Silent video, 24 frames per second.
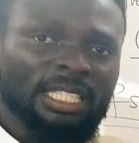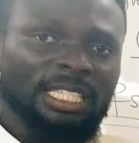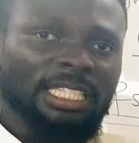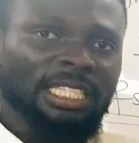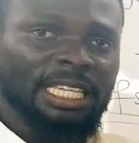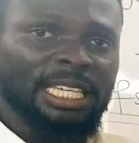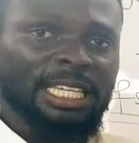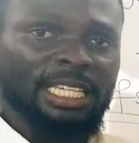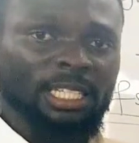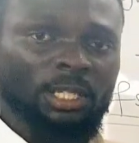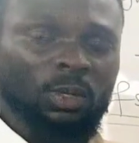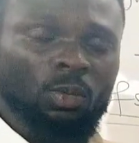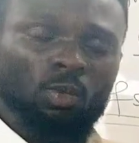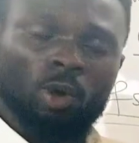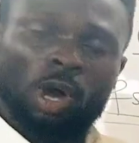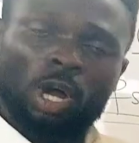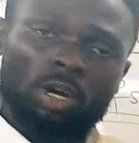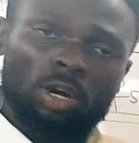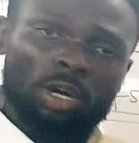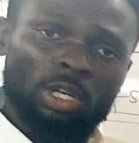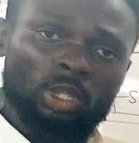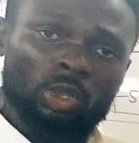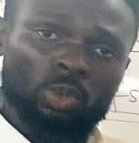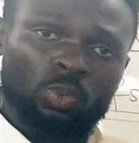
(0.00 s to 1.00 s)
need. What
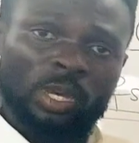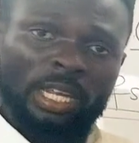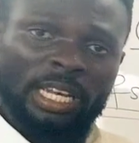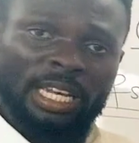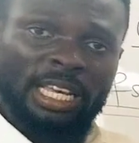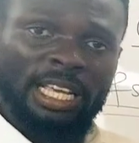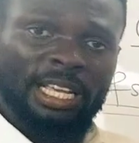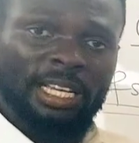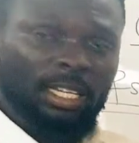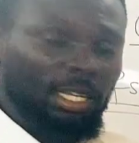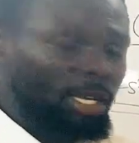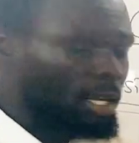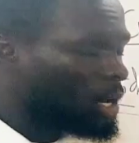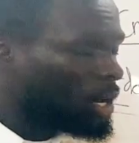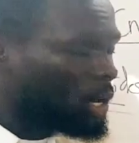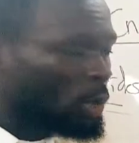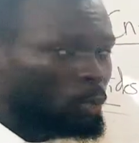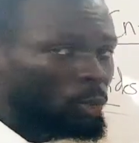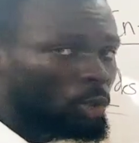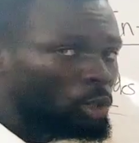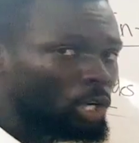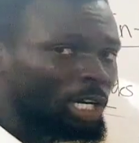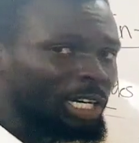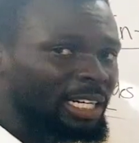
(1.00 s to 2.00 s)
don't we need?
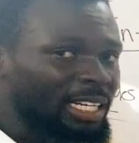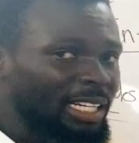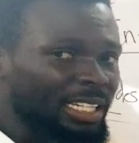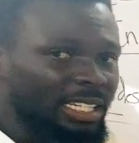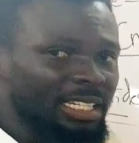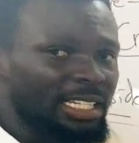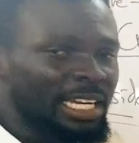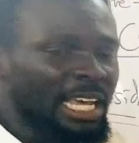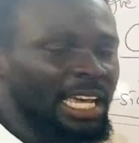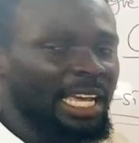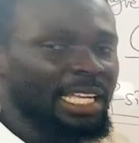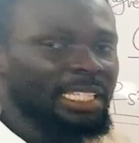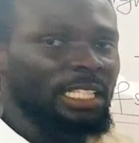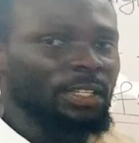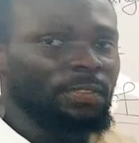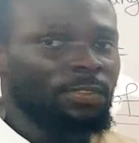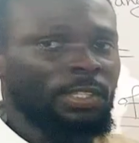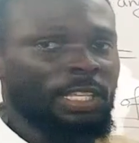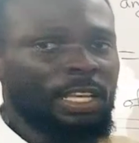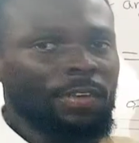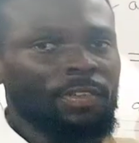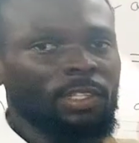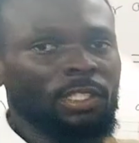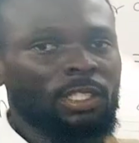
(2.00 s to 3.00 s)
We don't need negative
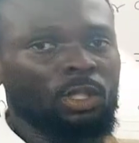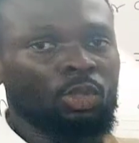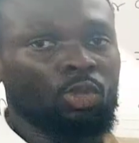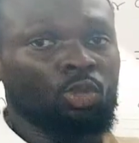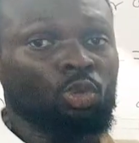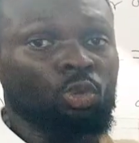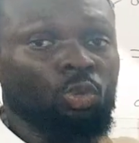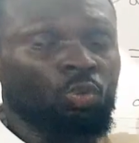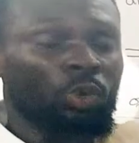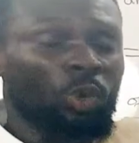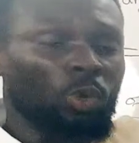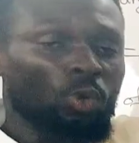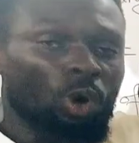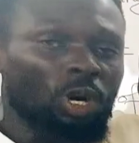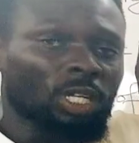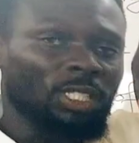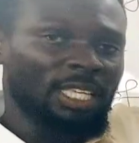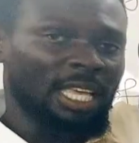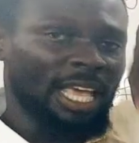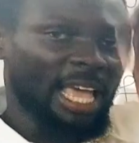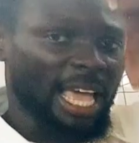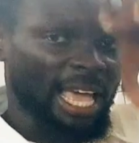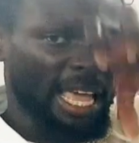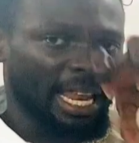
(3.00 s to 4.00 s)
72. We
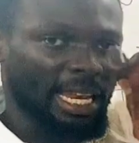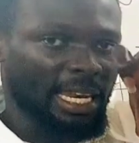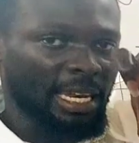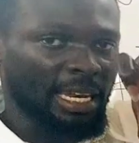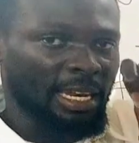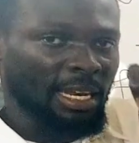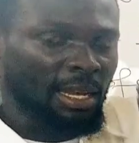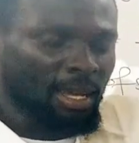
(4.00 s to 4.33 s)
want N.